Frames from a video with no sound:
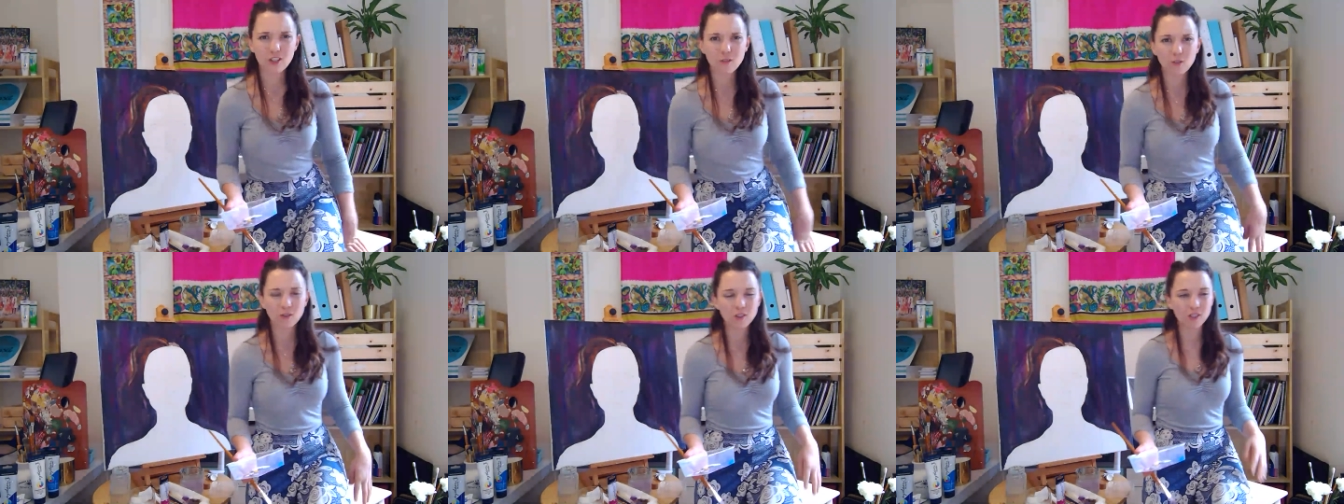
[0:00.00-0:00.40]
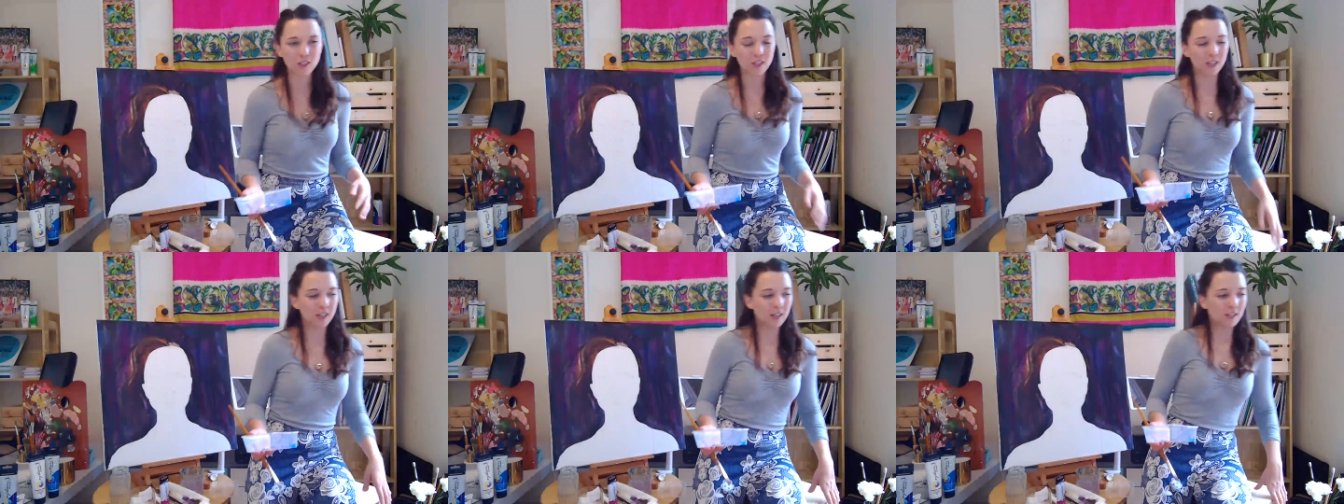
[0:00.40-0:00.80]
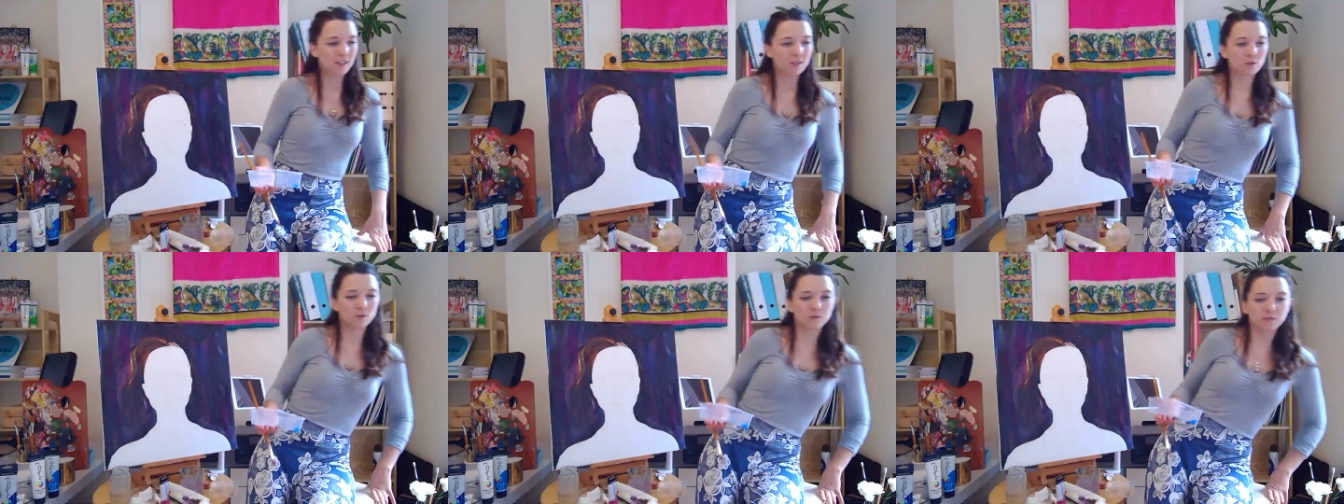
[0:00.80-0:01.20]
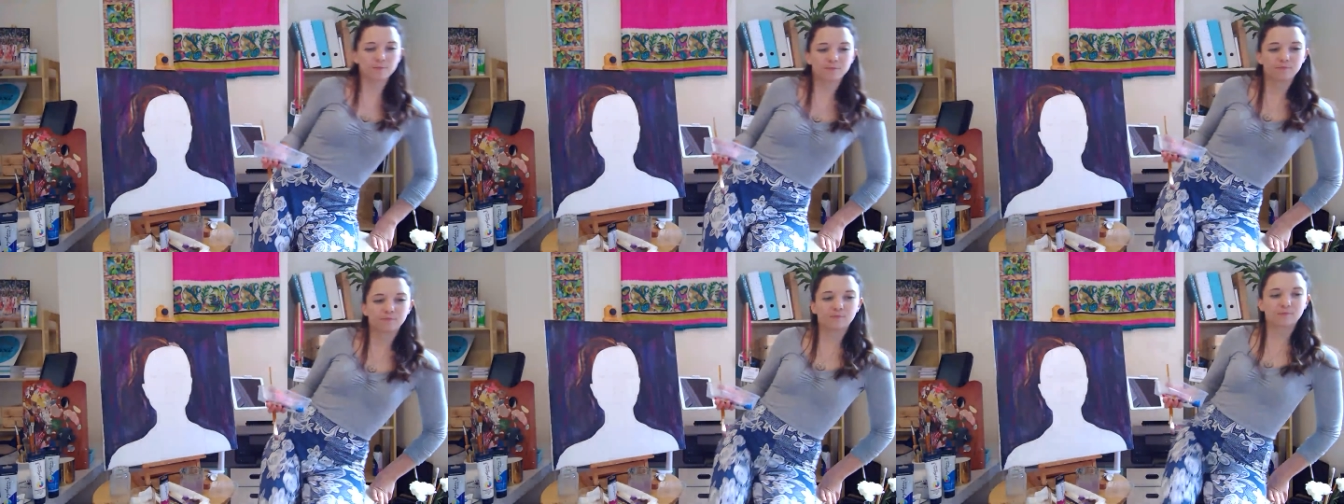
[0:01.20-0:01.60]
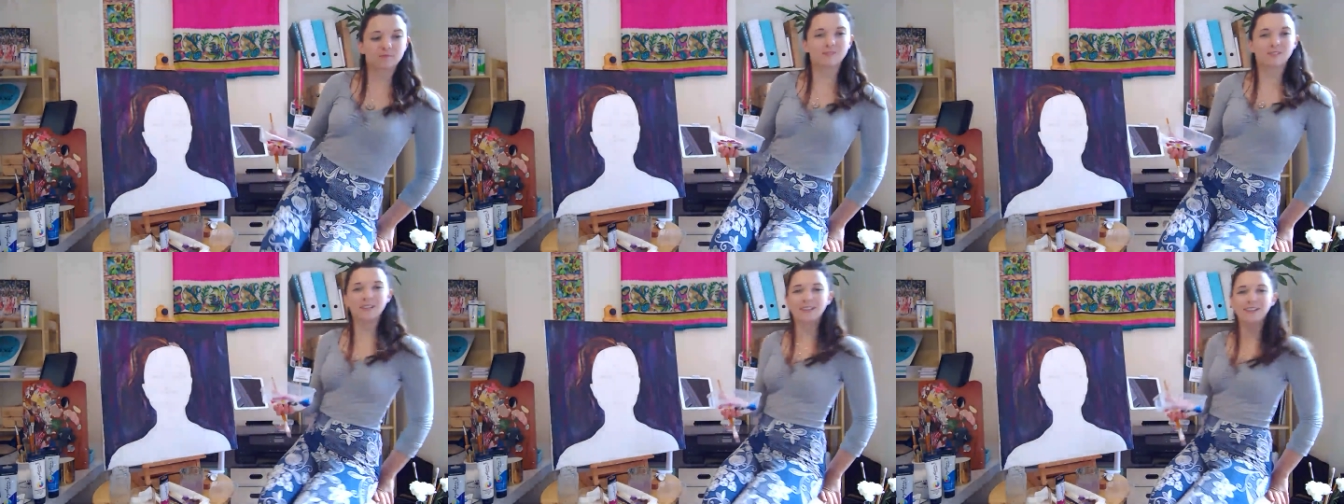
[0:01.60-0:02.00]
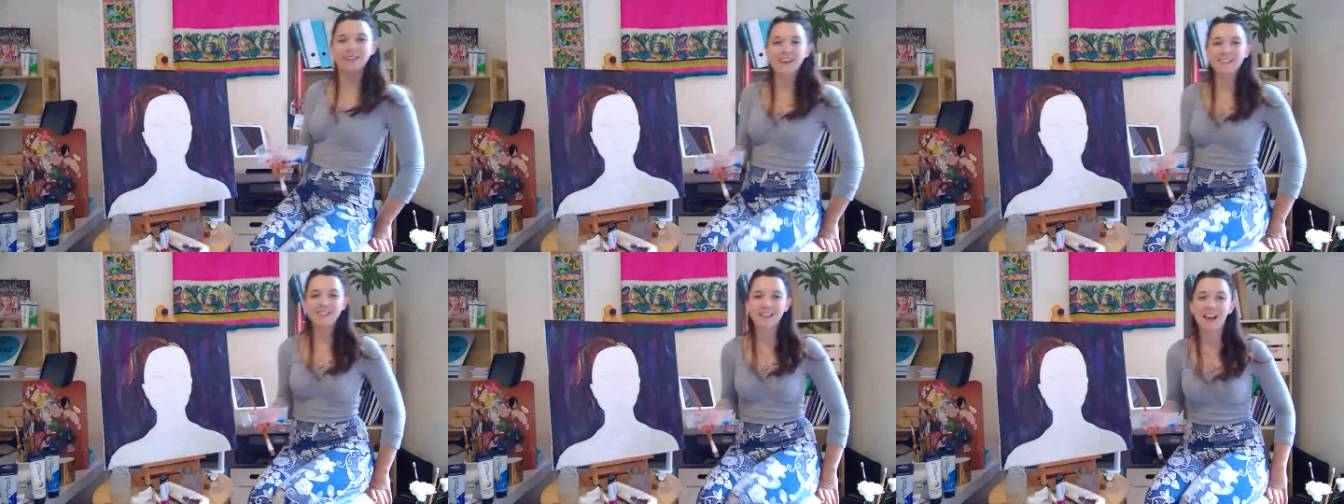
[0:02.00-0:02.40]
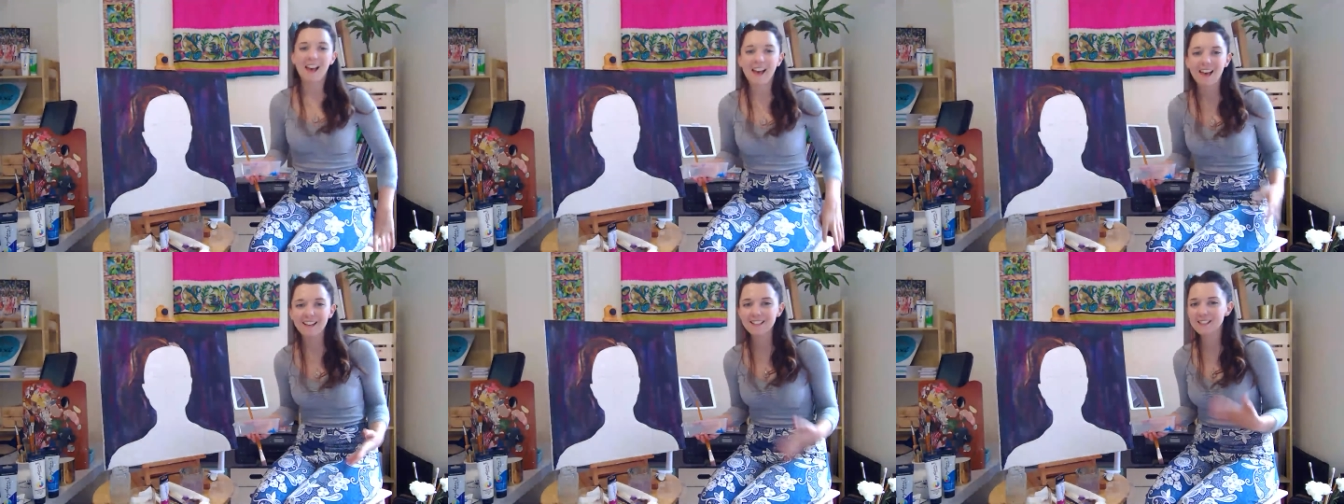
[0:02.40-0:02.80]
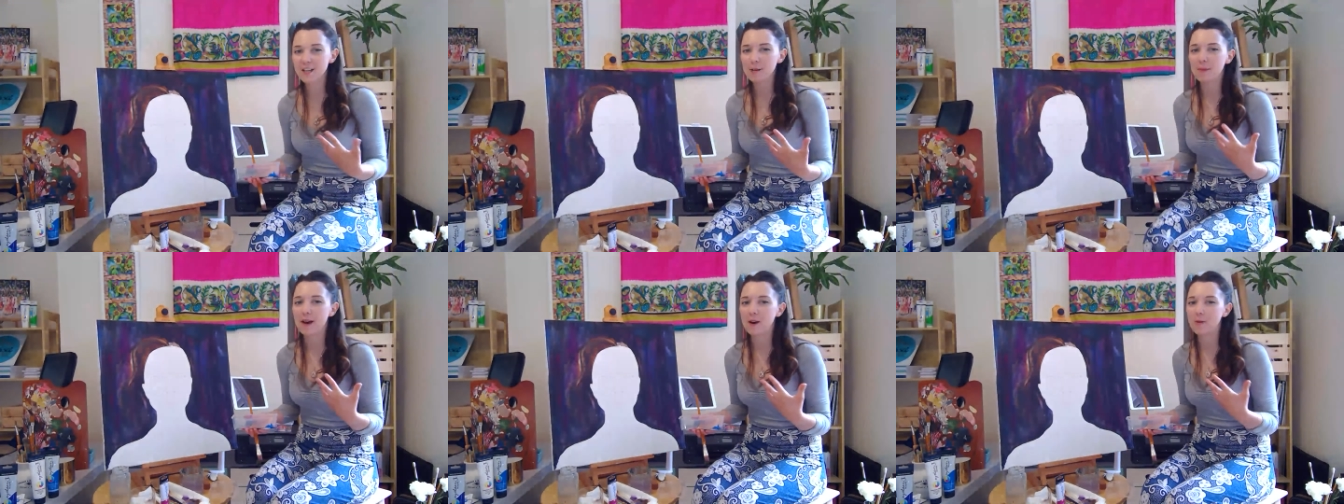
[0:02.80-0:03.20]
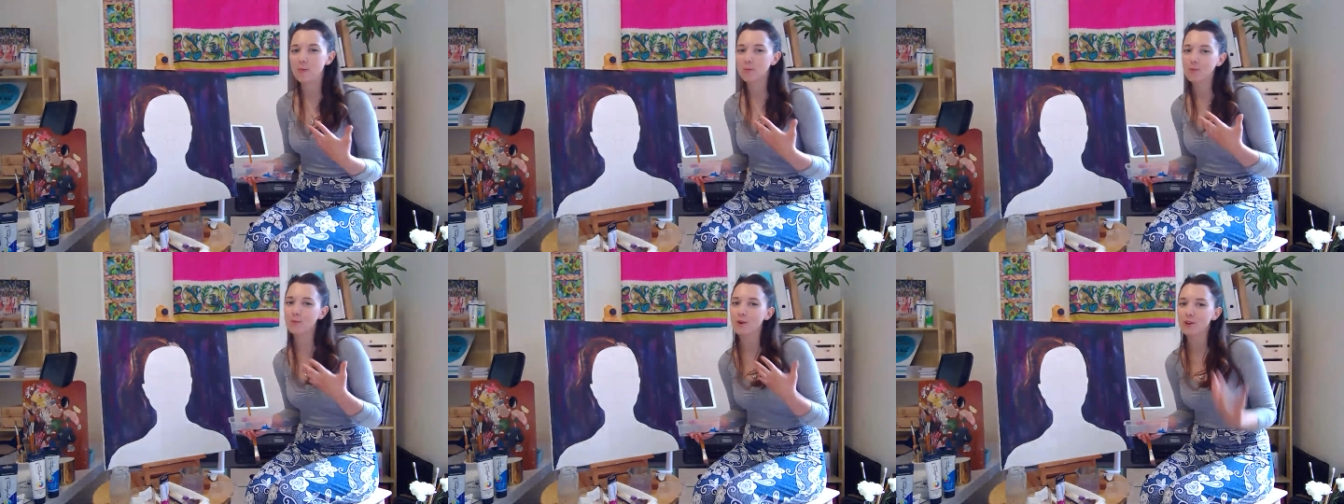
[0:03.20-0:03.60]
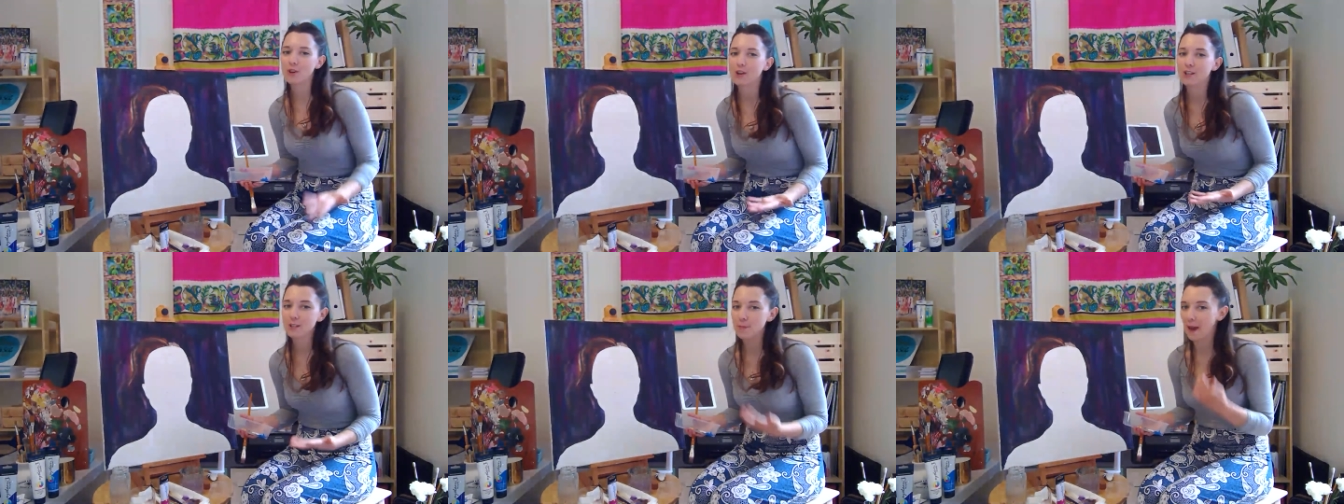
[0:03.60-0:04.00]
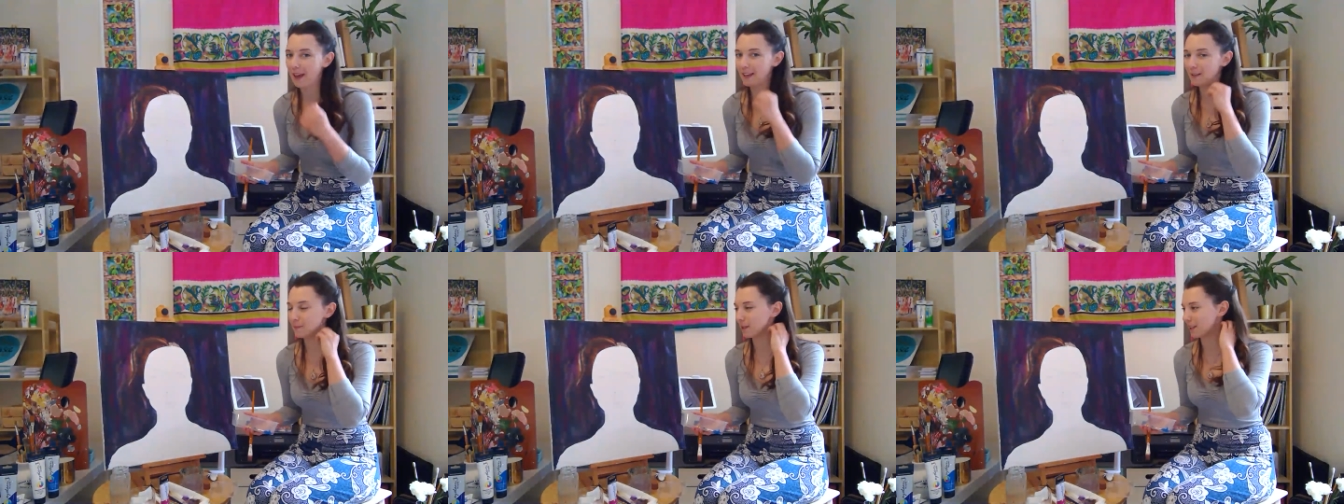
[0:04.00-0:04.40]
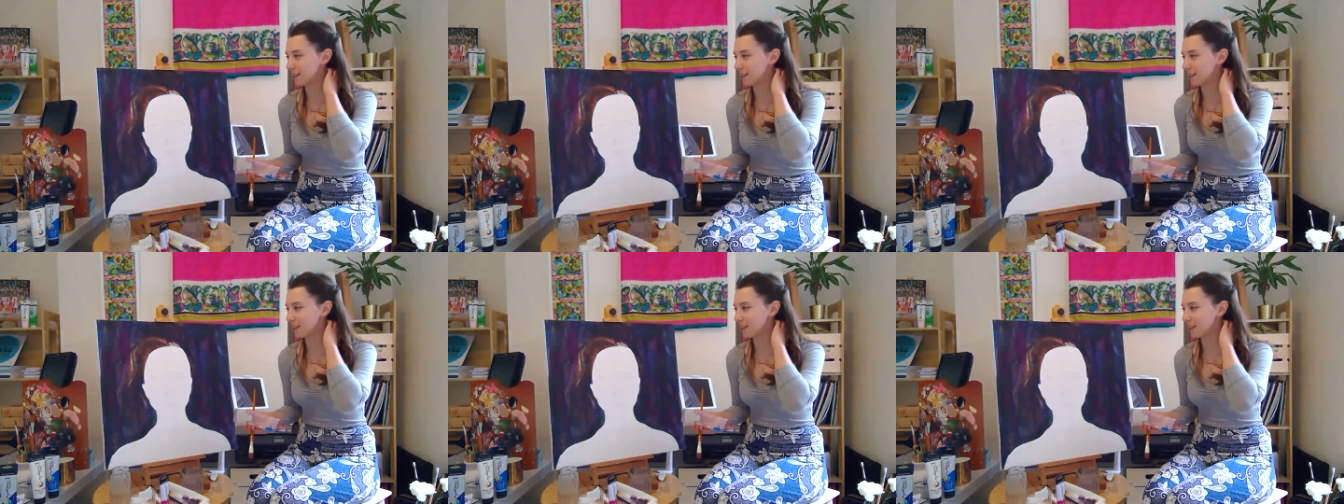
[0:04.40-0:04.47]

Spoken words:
You've got to sort of guess ahead about what you're going to paint,